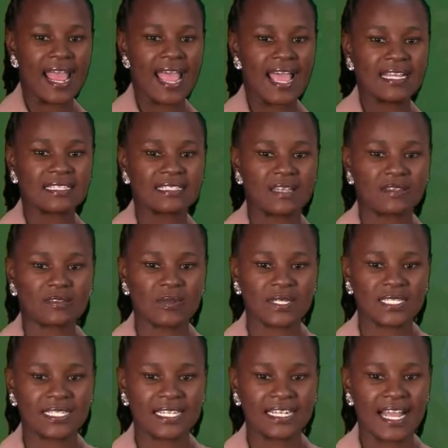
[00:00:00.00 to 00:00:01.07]
and
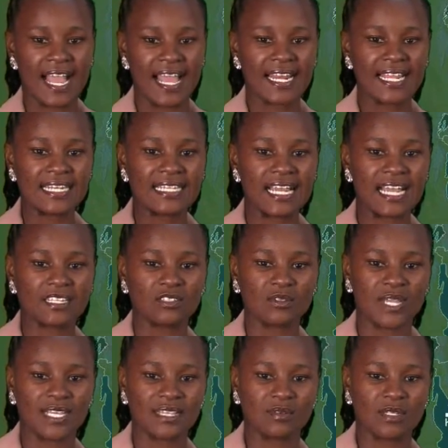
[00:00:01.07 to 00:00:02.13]
southwestern highland, and
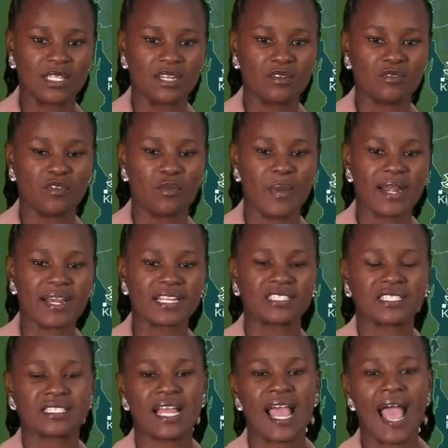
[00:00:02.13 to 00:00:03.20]
together with the Luvuma
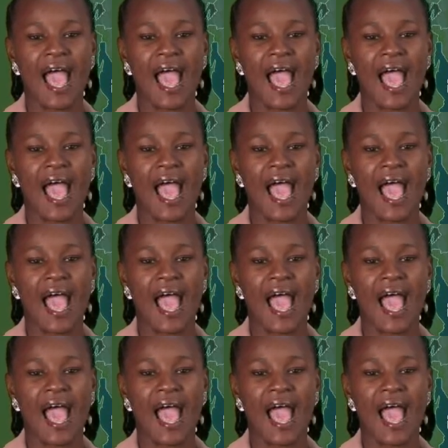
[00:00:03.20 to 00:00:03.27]
region,